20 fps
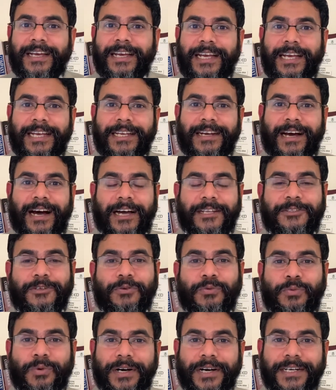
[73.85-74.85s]
In other
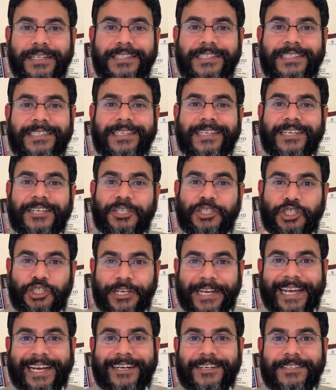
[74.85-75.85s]
words,
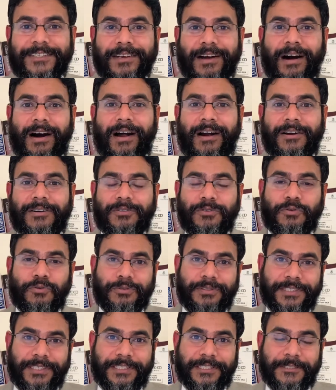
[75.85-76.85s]
shares are
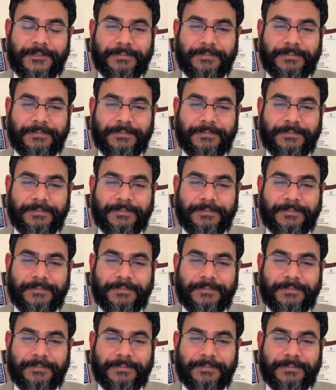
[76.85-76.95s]
goods.